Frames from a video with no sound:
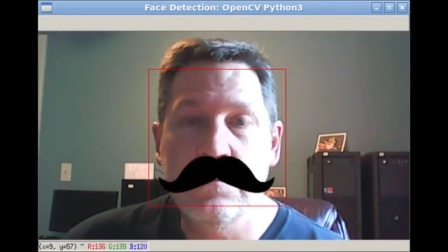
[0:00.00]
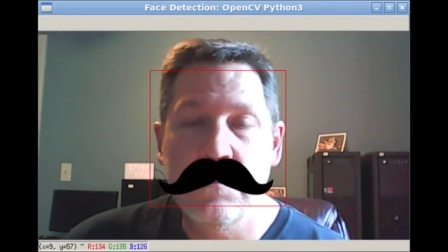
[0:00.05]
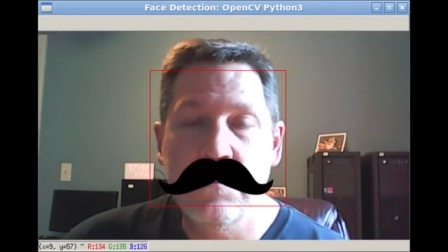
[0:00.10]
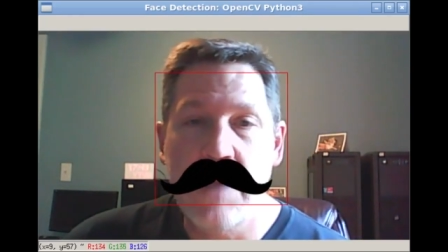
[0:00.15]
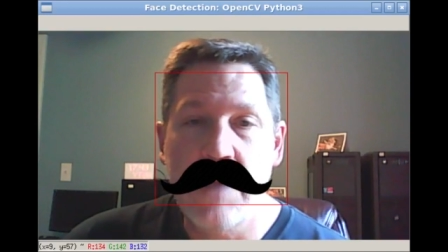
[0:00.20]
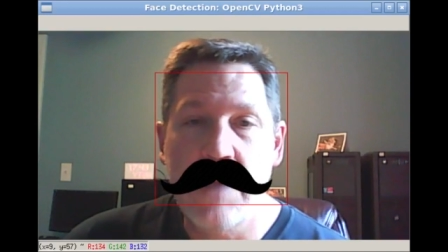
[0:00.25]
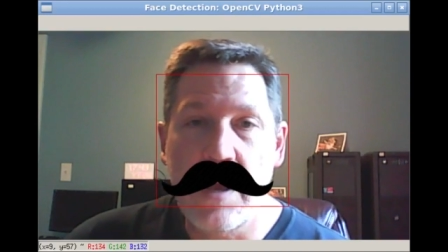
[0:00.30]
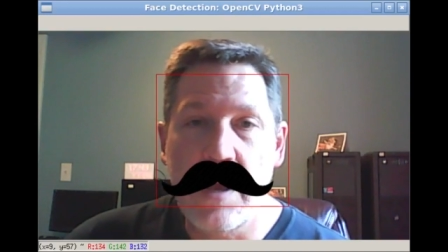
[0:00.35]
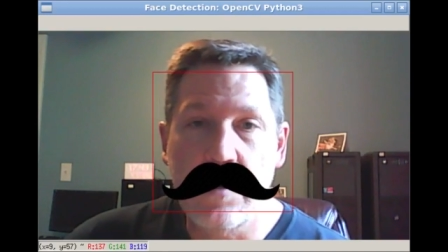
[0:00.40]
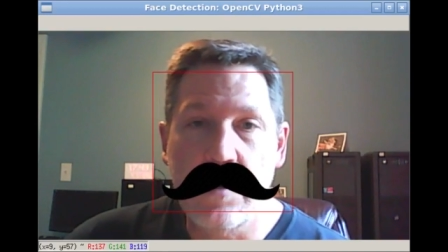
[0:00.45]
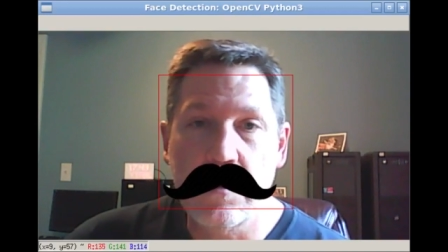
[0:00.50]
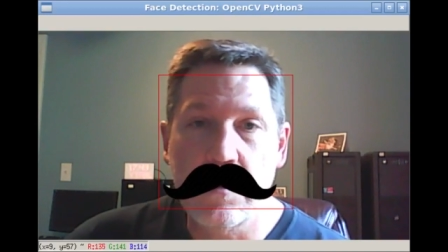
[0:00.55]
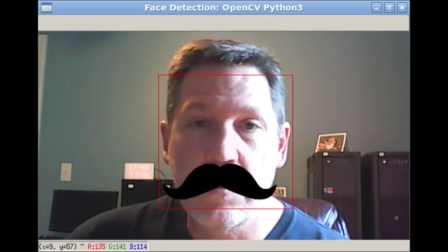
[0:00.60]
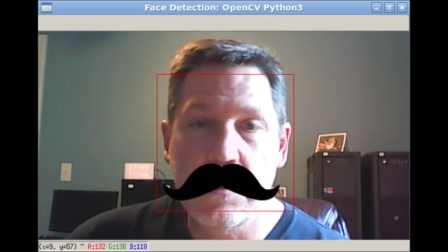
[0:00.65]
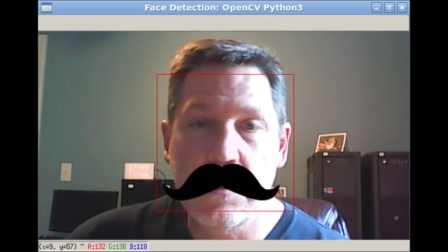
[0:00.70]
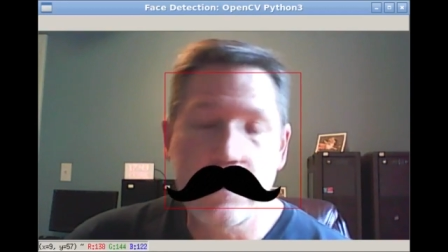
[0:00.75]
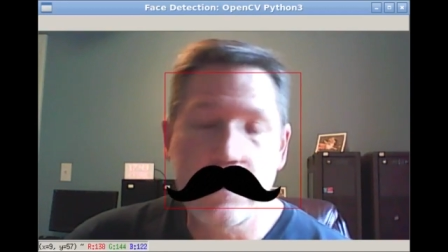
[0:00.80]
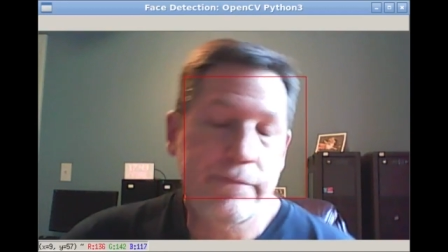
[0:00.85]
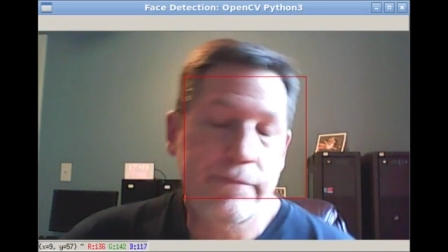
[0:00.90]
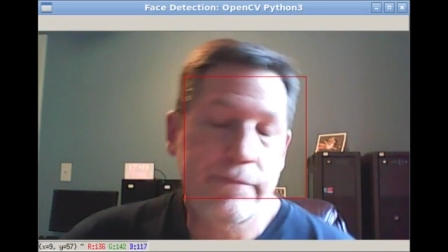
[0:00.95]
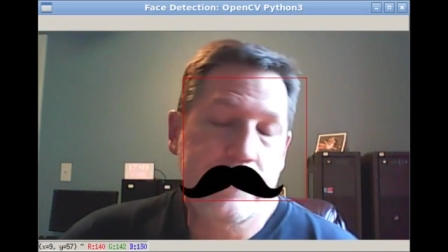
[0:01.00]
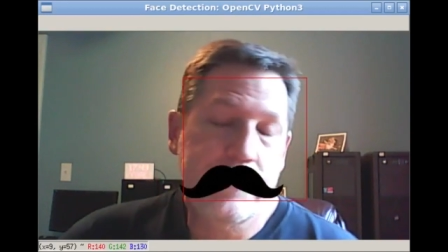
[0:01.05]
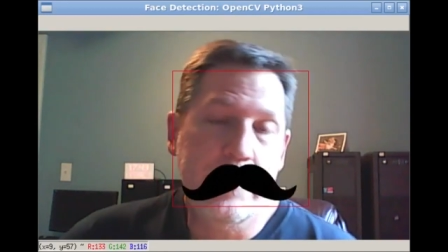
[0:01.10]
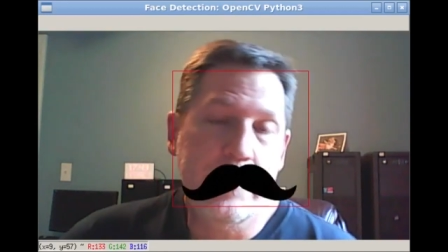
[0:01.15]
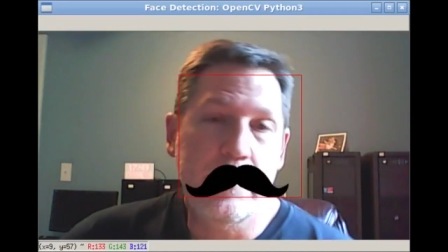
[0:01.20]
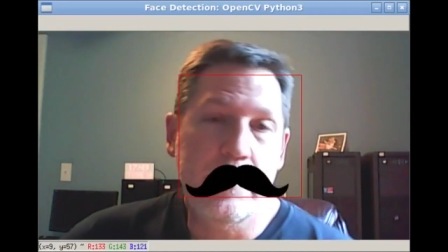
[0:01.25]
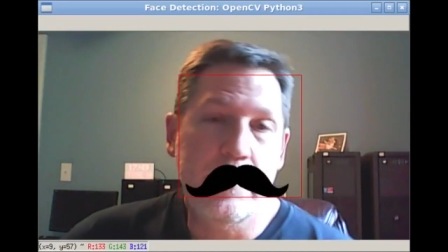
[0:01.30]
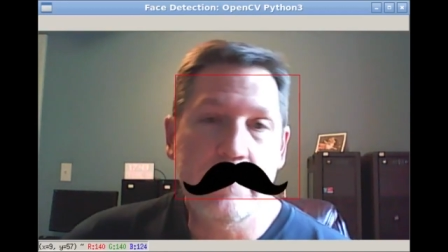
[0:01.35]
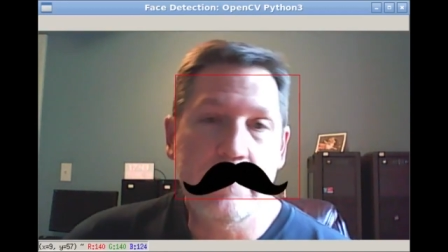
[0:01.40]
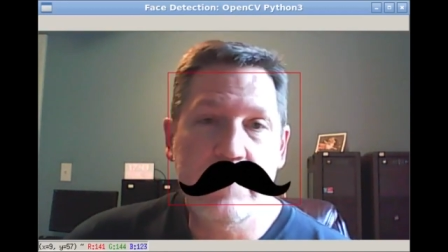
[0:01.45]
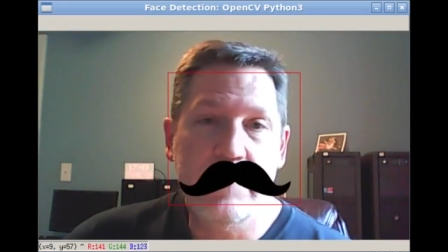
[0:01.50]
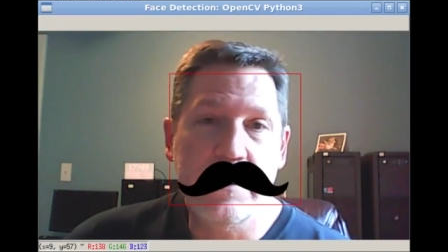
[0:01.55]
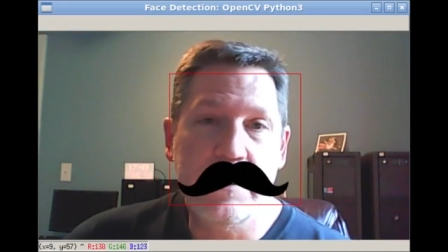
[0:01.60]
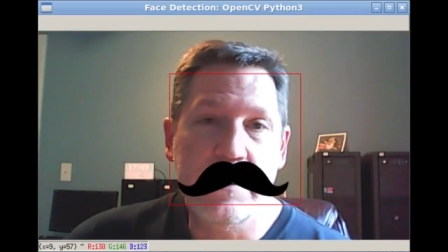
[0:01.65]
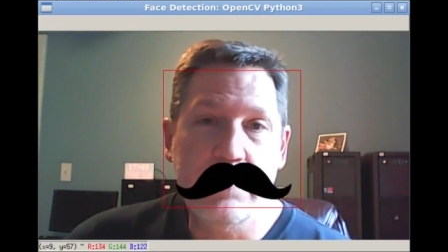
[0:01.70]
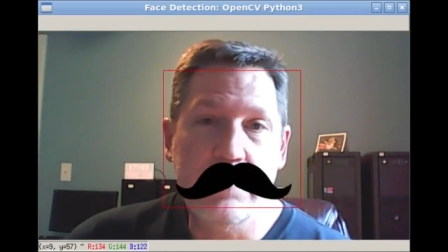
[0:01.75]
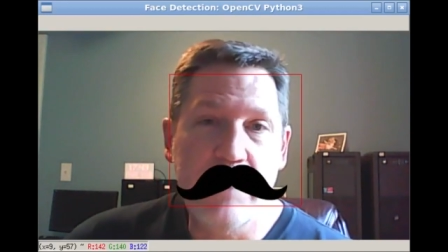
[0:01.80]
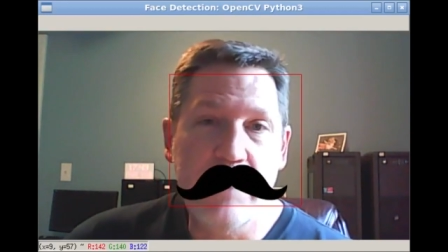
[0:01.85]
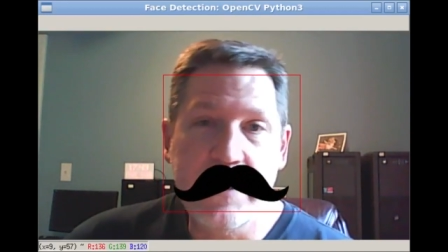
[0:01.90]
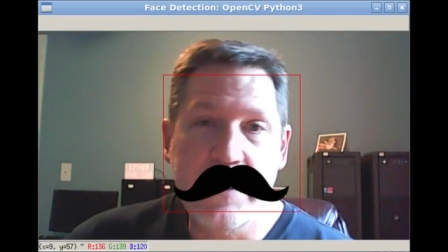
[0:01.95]
out, uh, you know, thing,
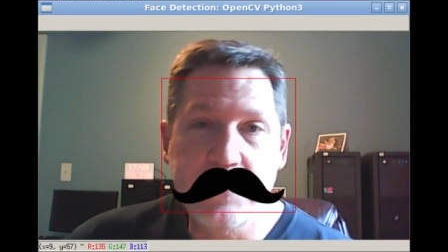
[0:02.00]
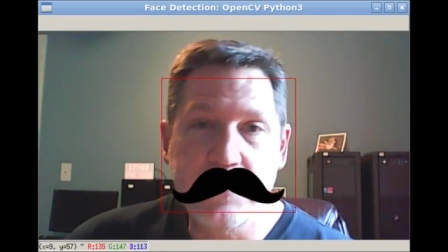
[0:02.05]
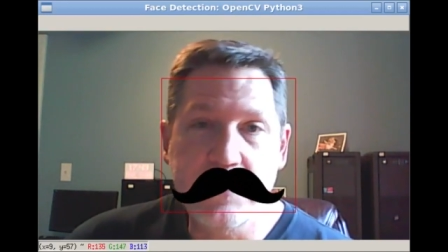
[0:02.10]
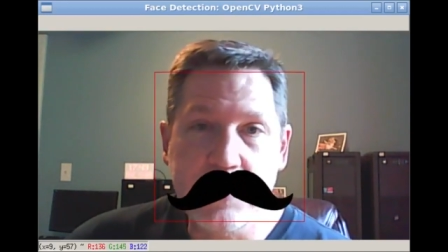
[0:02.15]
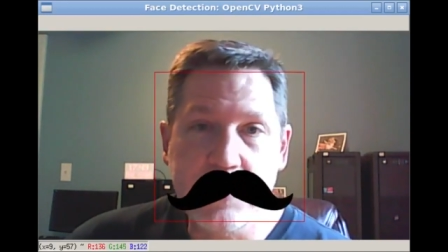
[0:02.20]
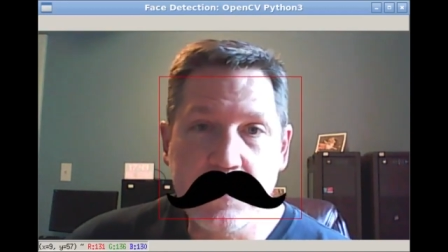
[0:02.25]
Bayesian